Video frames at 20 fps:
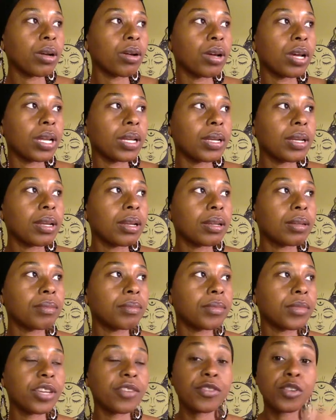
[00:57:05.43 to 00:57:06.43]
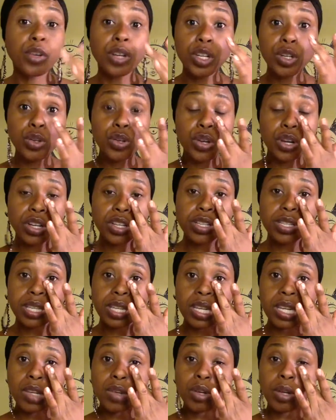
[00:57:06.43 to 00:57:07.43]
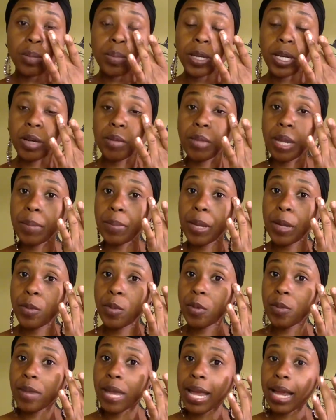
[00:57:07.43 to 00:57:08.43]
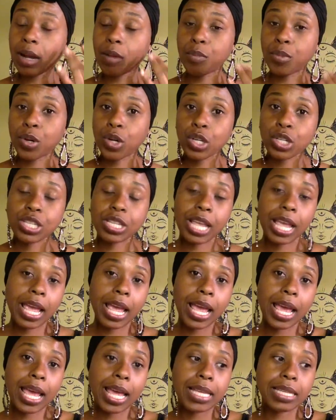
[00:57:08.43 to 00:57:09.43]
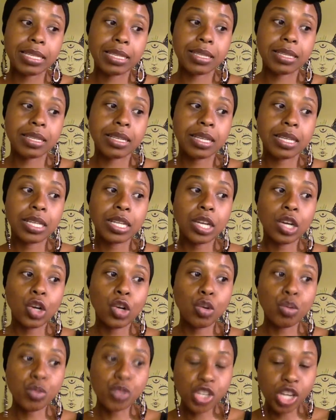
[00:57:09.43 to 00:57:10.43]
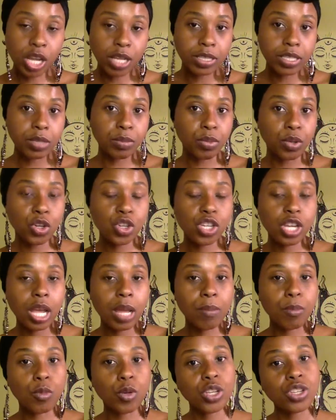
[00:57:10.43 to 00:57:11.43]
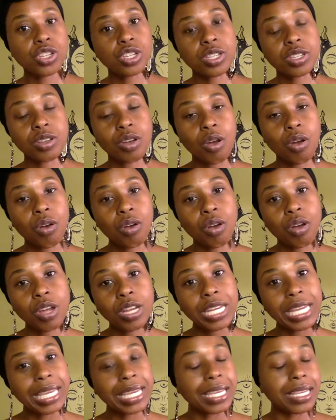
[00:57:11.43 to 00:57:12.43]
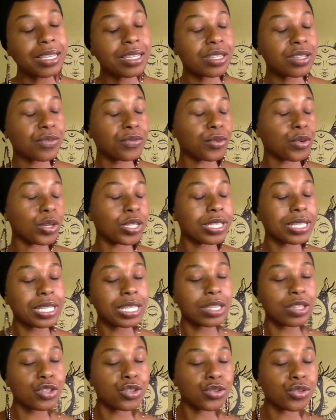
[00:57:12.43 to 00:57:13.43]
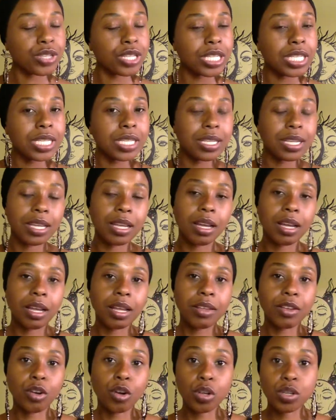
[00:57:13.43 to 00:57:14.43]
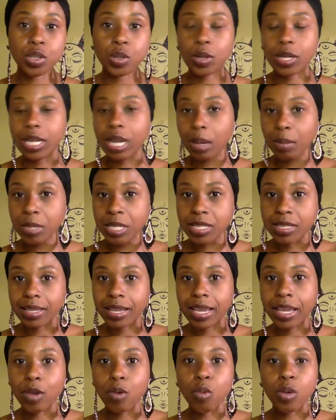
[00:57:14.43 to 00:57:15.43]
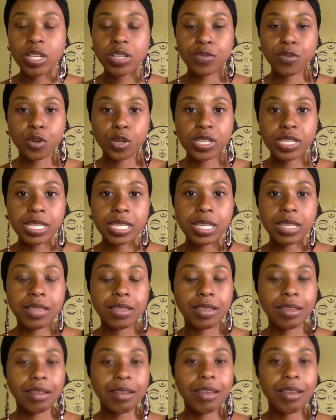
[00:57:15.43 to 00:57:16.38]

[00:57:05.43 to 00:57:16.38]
on. If you're in New York City, you can pick up my paperback books at Aum Shanti Bookshop, which is on East fourteenth Street. Uh, they're also at Namaste on West fourteenth